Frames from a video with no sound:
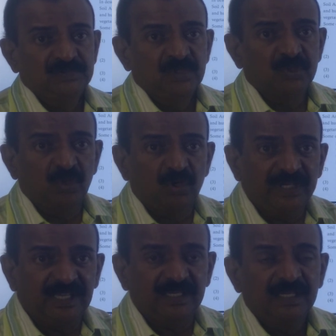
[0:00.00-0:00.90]
So
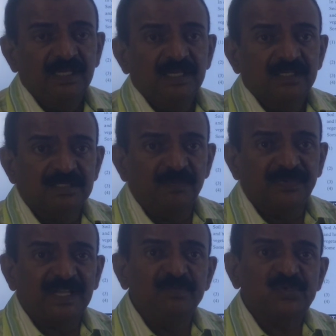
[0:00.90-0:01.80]
here
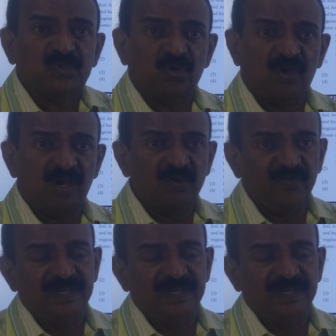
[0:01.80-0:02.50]
sometimes strong